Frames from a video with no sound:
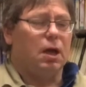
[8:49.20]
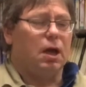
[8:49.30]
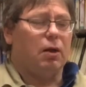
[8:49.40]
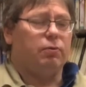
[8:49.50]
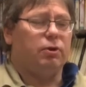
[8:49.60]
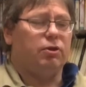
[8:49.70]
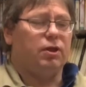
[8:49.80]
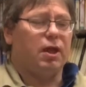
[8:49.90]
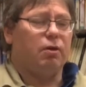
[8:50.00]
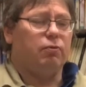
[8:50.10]
I want to
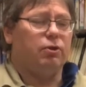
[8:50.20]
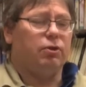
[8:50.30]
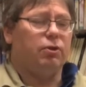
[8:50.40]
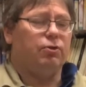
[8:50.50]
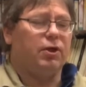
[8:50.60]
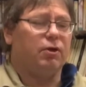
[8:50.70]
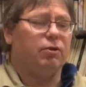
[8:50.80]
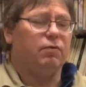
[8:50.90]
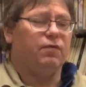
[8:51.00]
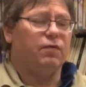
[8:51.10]
say it was
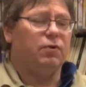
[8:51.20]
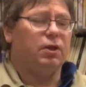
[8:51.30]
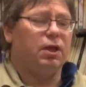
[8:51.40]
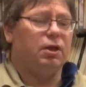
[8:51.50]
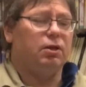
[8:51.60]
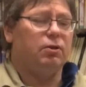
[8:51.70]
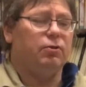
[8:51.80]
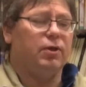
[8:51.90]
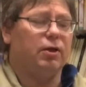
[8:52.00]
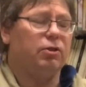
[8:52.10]
2014 to
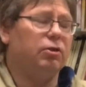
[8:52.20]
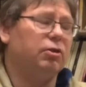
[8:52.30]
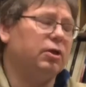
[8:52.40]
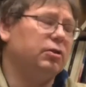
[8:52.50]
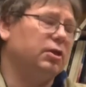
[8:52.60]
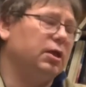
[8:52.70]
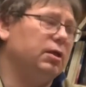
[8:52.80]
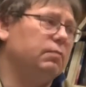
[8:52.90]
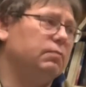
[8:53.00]
2016.